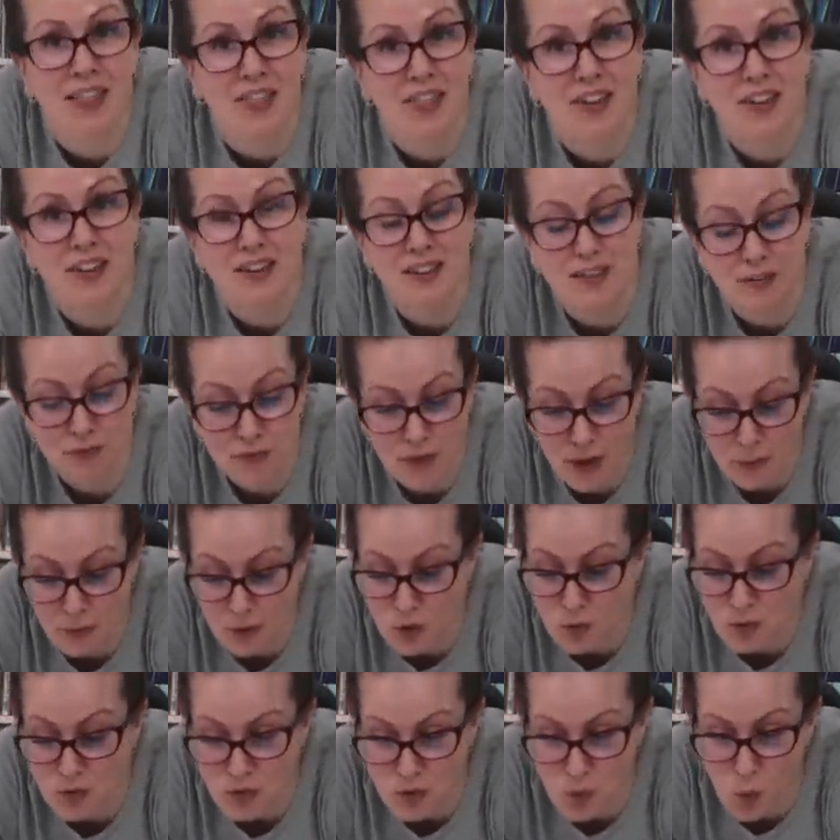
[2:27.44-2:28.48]
that the
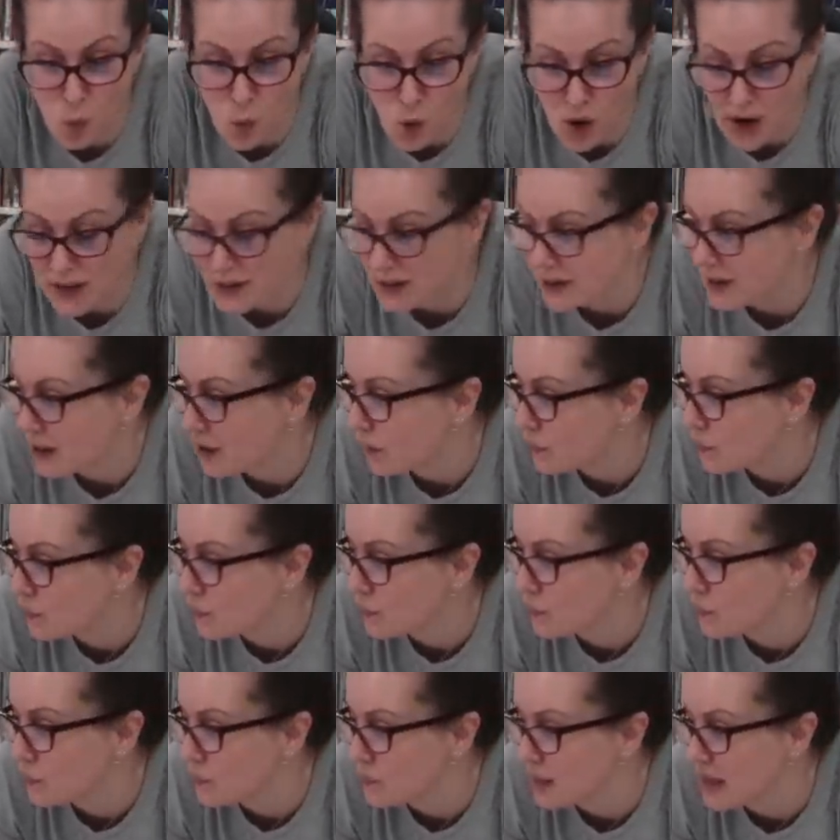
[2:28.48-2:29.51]
fabric wasn't wide enough
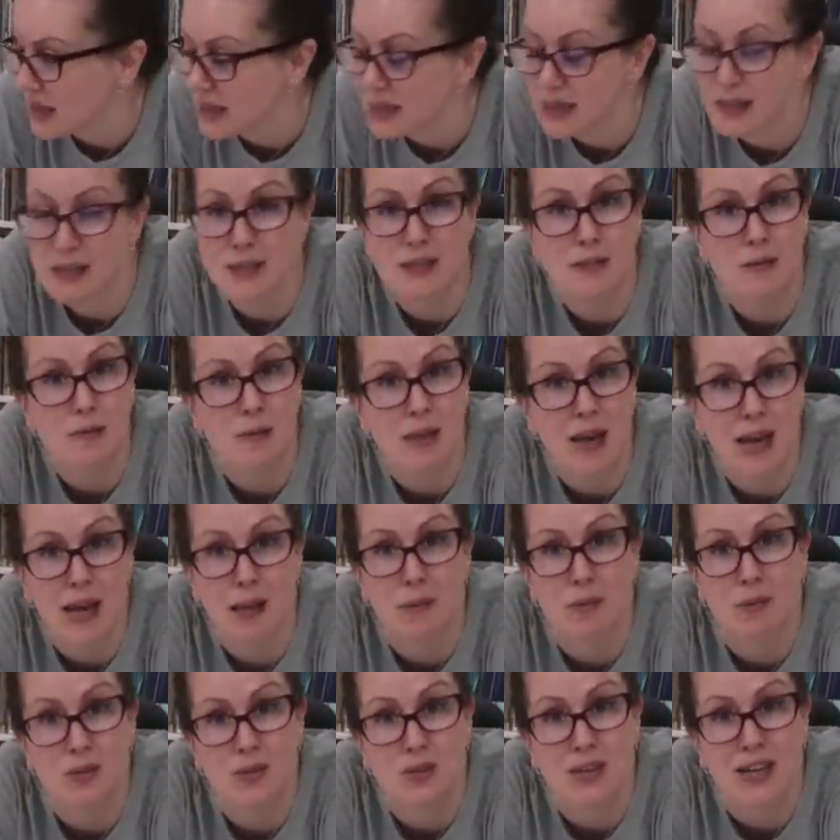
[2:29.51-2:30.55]
for me to be
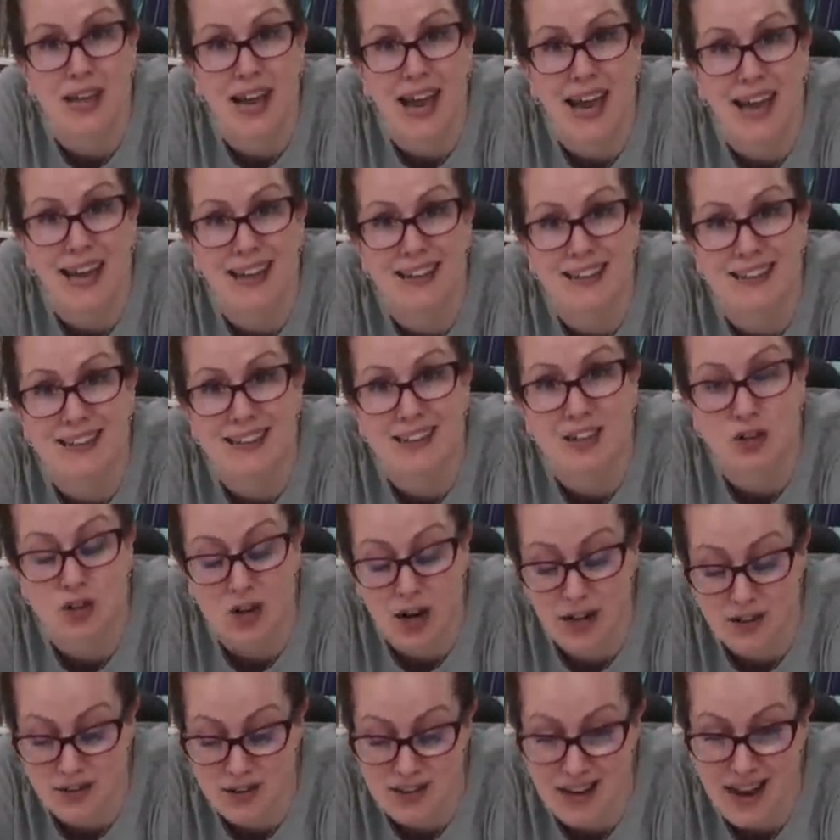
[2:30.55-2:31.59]
able to get the
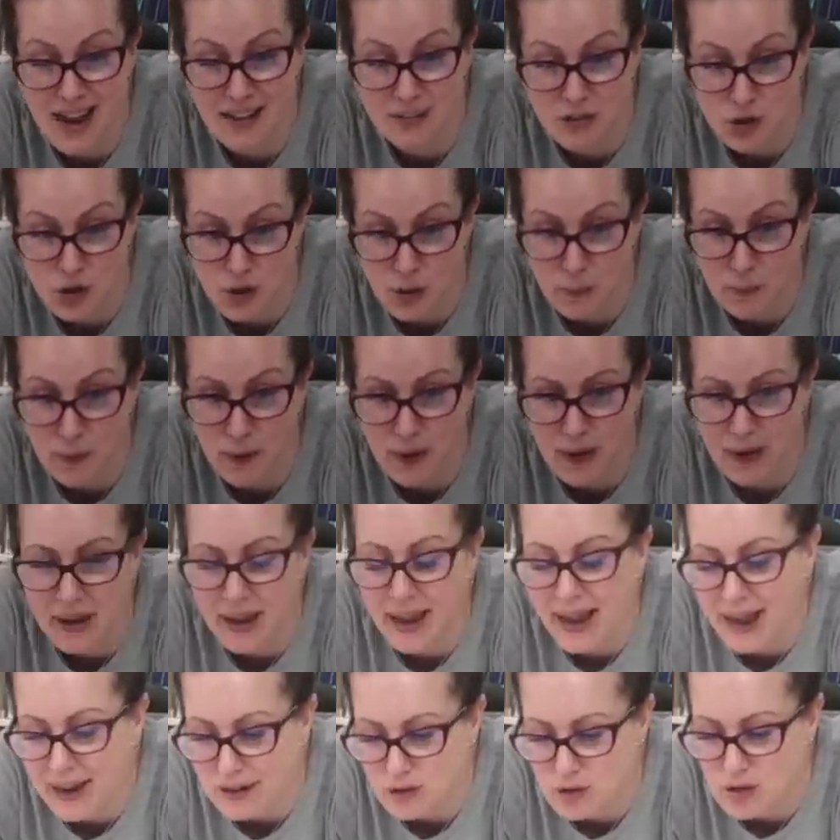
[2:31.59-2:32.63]
trousers and the jumper
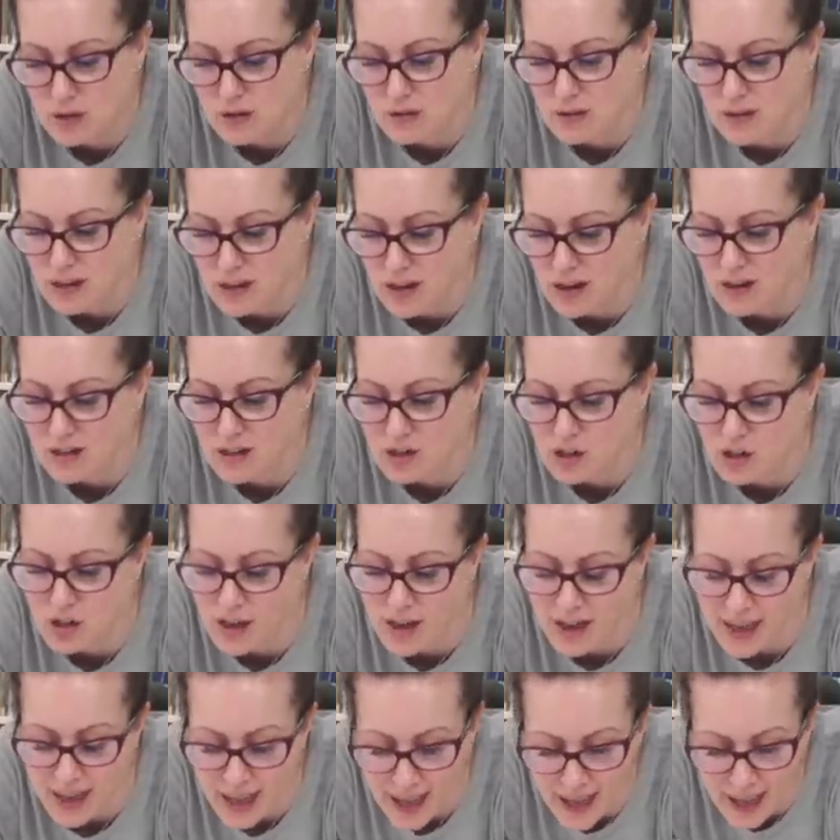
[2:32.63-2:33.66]
out of the yardage
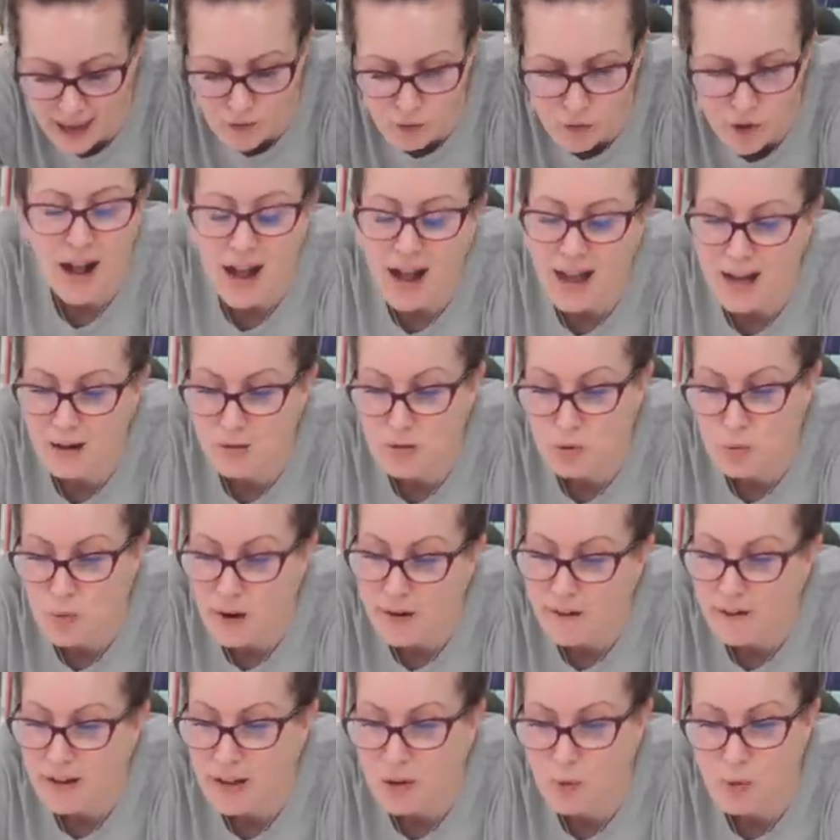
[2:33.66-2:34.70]
that I have. And I was
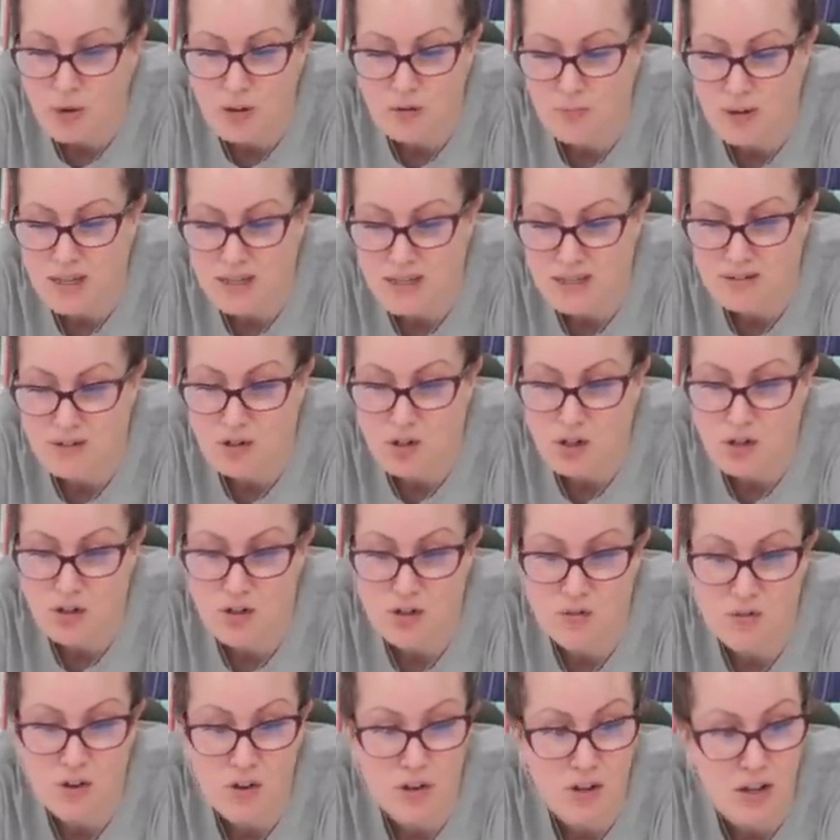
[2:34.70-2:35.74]
wearing one of my Deer and Doe
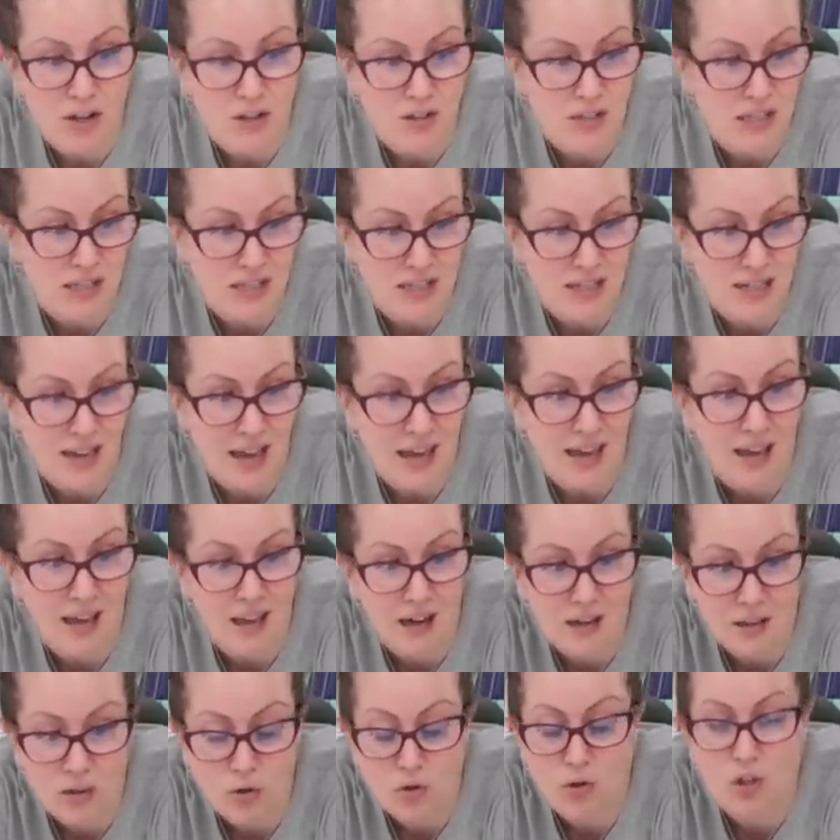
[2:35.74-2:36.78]
Sirocco's the other day,
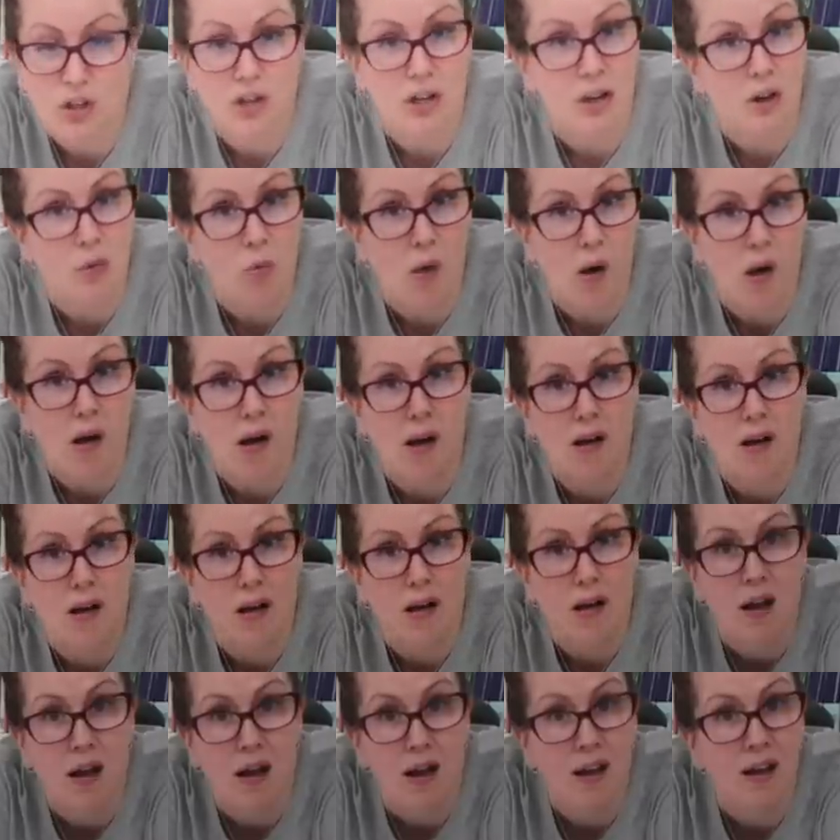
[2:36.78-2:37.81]
and I thought, you know what?
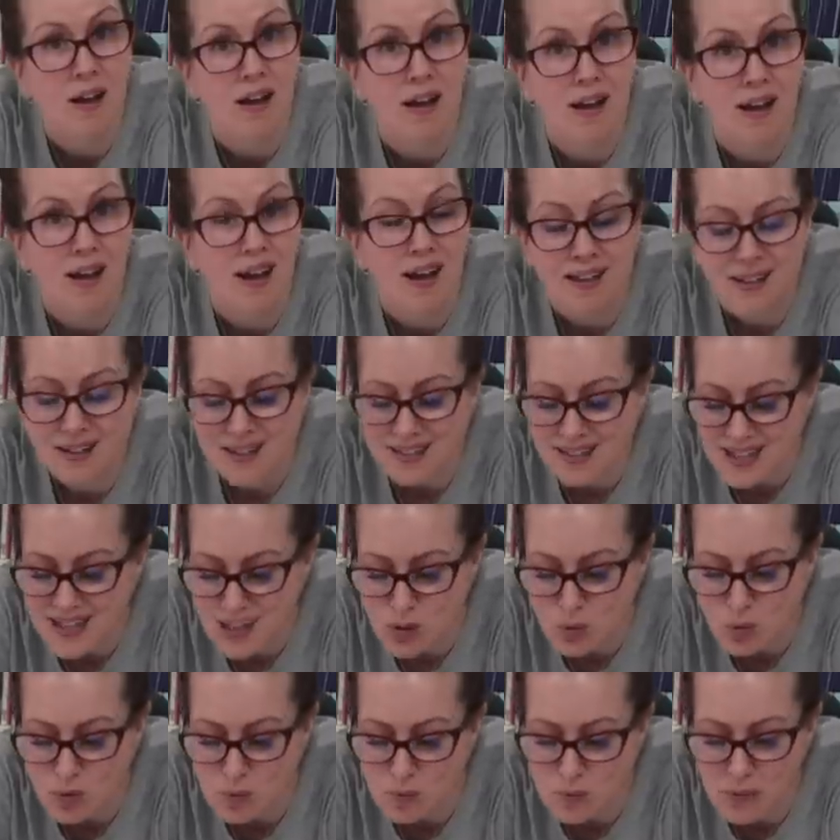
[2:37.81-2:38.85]

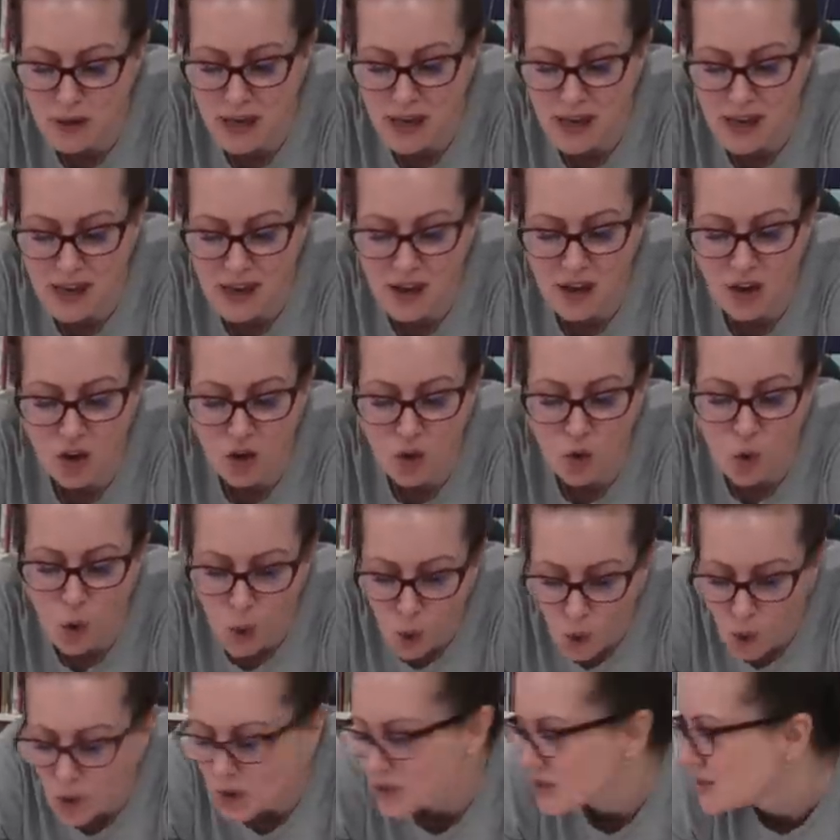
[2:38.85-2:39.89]
This would be
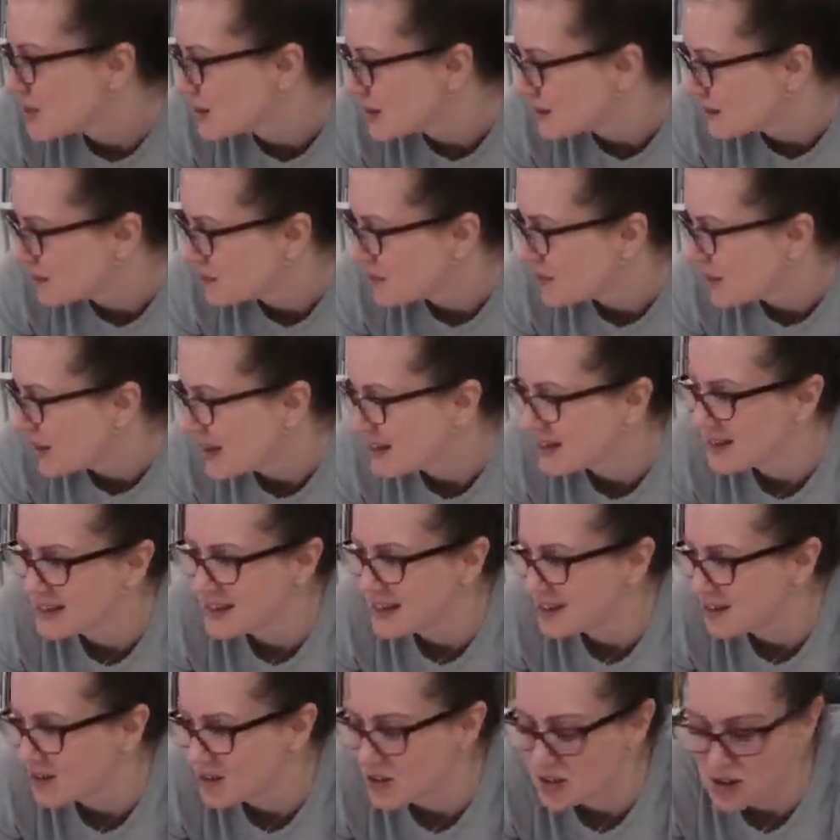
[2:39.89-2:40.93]
awesome as a
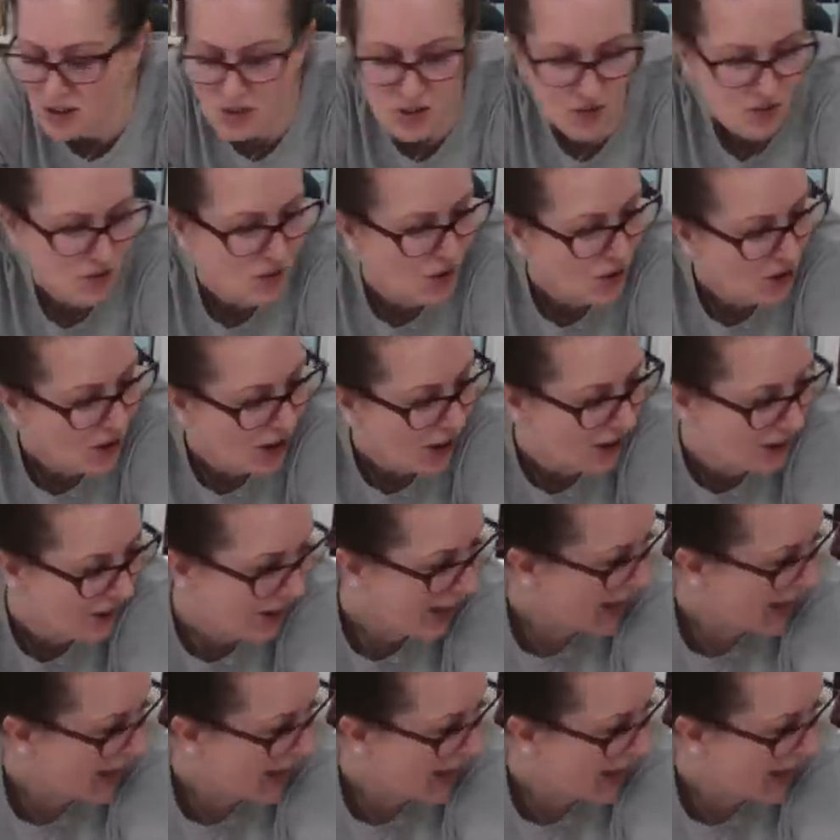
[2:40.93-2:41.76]
Deer and Doe Sirocco,